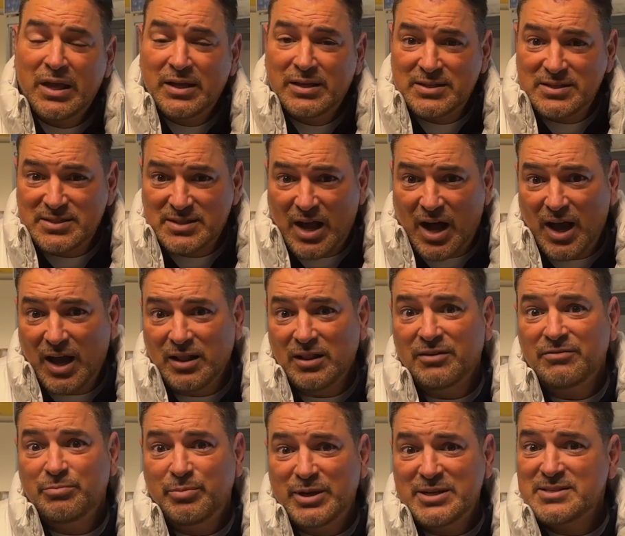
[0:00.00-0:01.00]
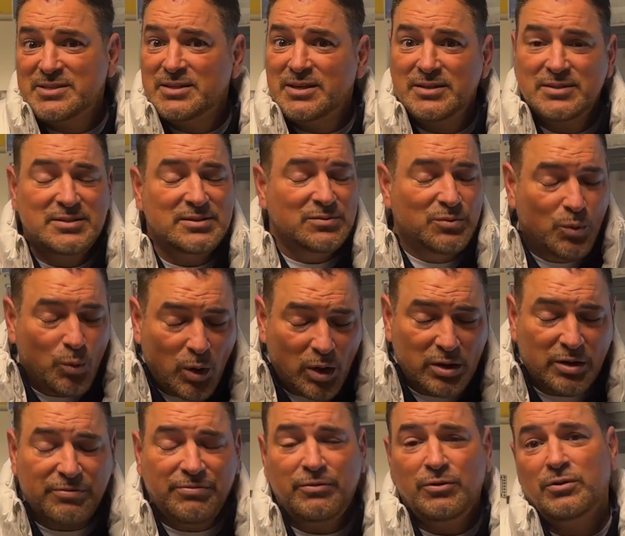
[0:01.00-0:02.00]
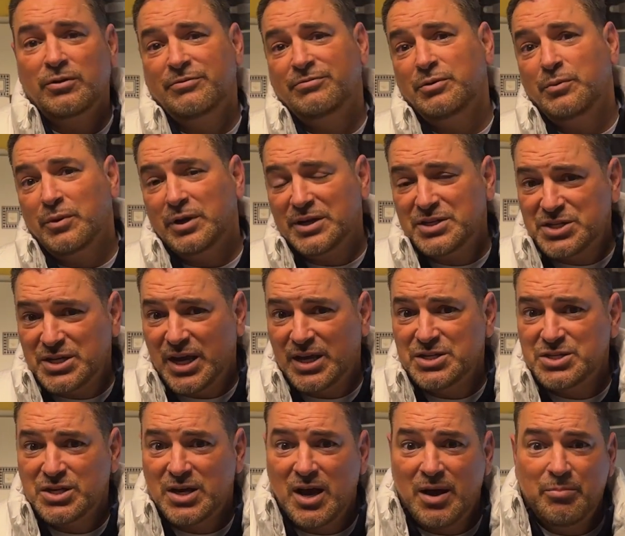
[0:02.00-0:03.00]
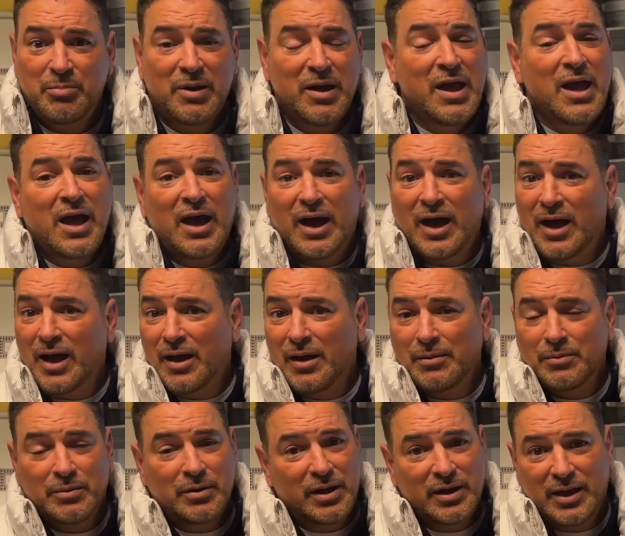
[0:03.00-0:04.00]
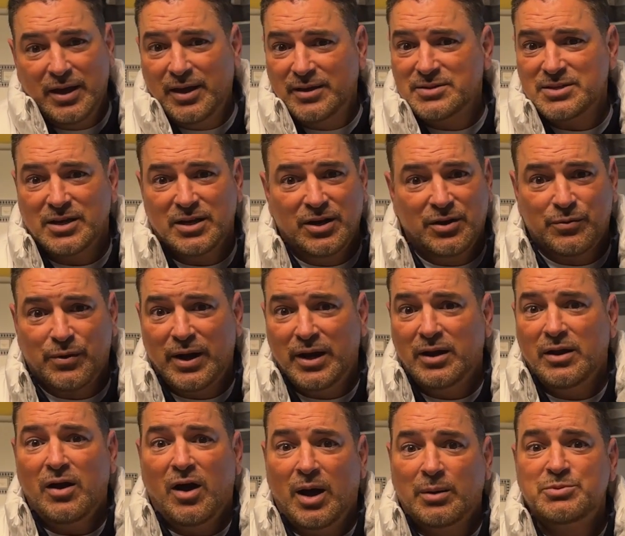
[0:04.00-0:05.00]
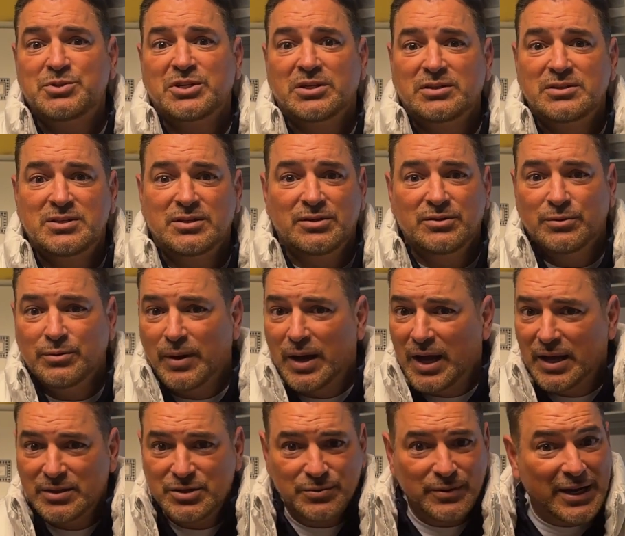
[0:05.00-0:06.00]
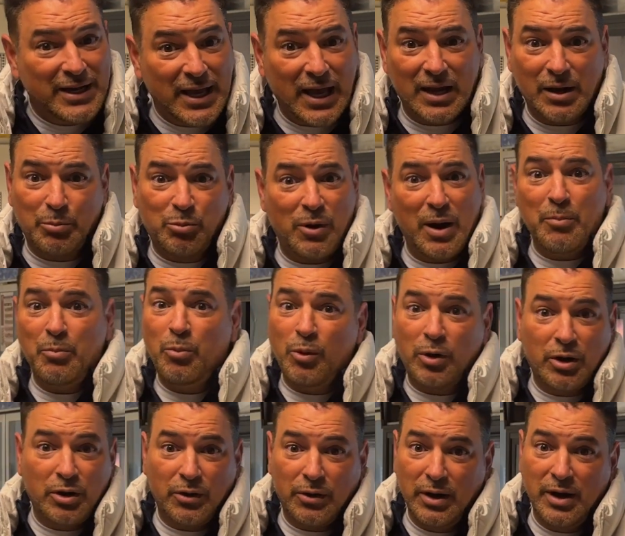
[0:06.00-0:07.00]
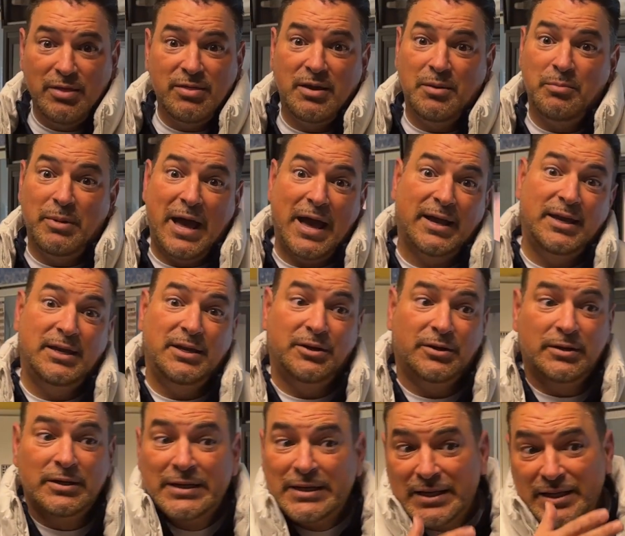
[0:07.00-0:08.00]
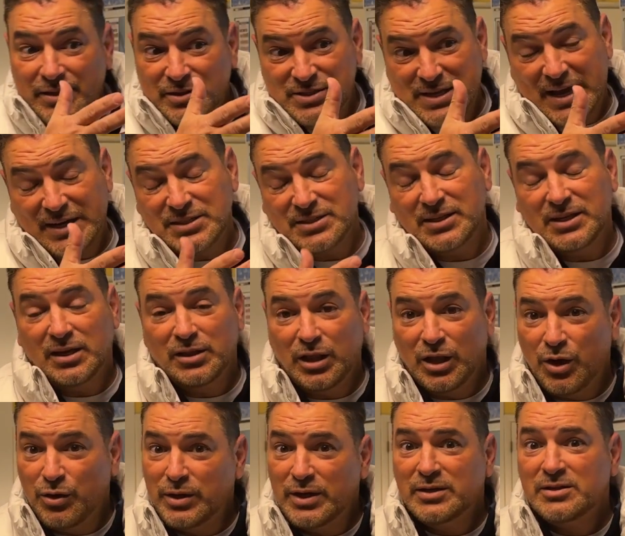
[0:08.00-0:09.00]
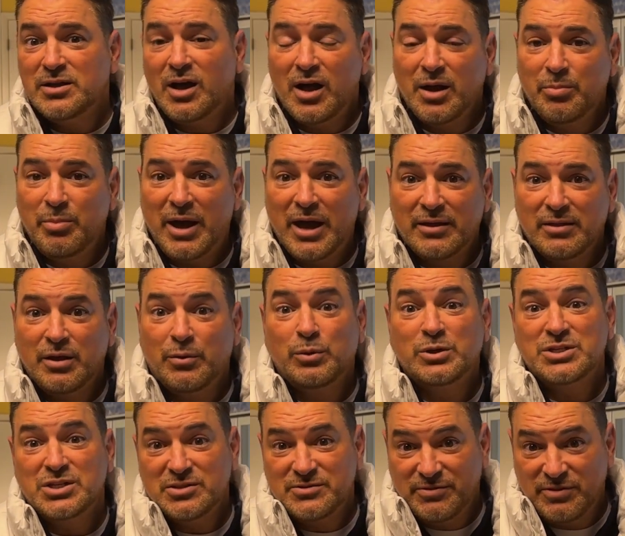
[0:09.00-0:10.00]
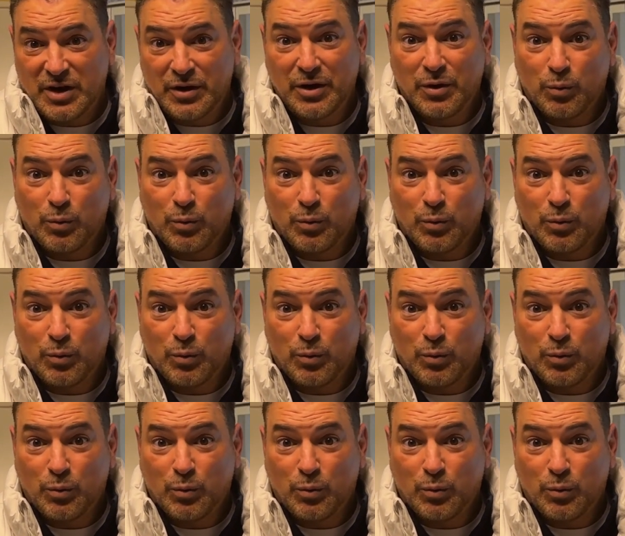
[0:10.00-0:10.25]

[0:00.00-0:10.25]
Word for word: style of business. Wonderful if you want to change it up. Uh, it's a great option to uh, do any kind of prep work or anything back here. There's actually a loading dock back there, which is very